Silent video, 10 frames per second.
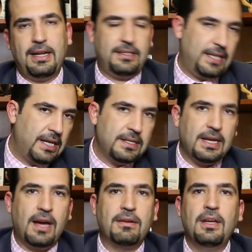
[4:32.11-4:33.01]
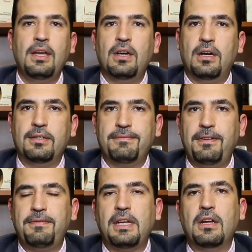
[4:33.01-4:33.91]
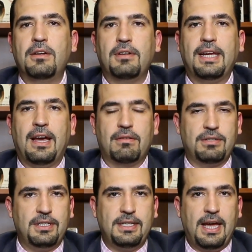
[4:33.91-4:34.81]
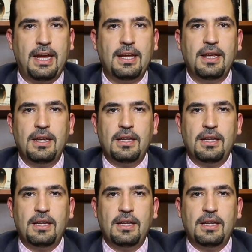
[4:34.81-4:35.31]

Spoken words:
I take you down under 1,500 calories a day.